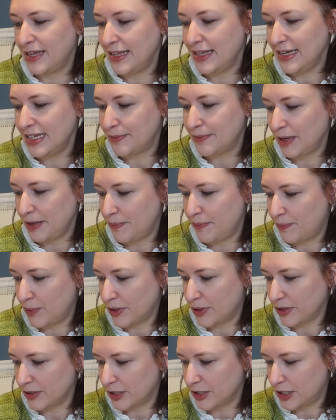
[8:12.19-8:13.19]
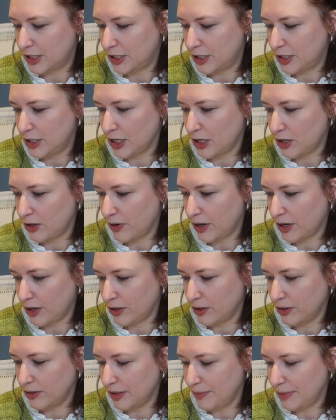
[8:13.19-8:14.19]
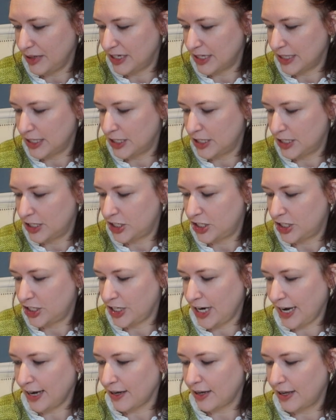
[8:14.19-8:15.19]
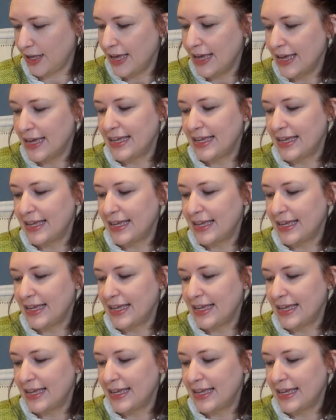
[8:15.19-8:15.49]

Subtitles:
think it's by Purl Soho. Let me just check.